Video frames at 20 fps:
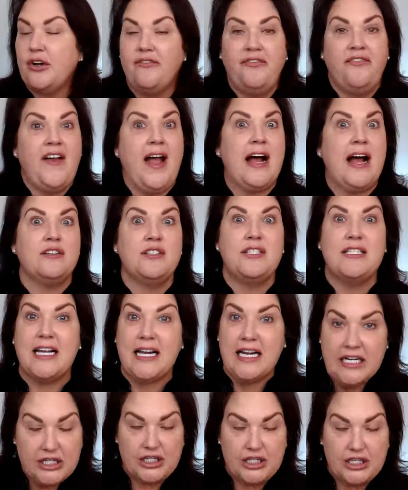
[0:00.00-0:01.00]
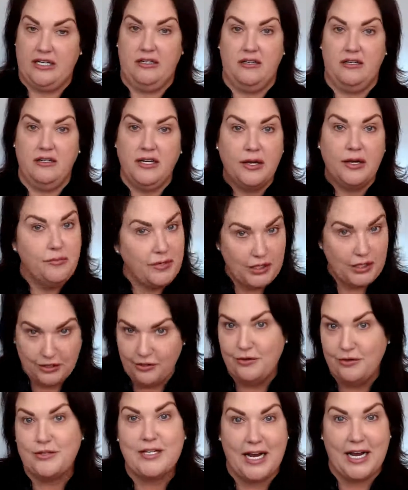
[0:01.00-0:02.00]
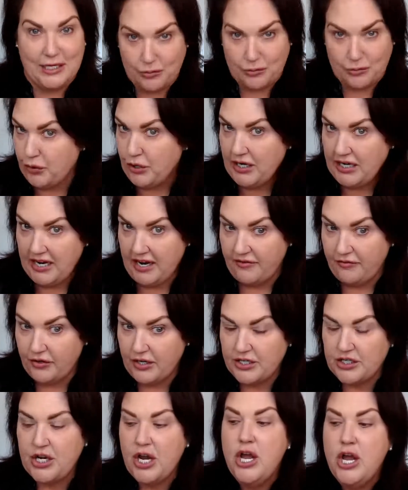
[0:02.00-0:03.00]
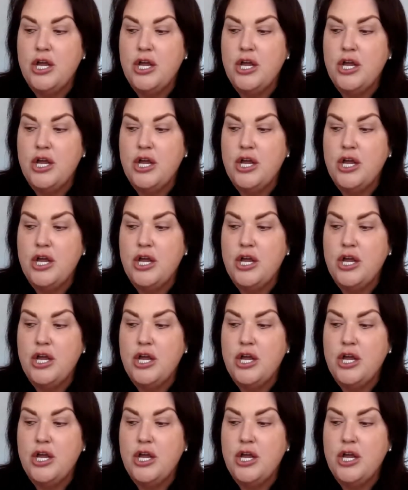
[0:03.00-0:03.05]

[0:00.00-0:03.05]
Foundation can be used as pre-coverage.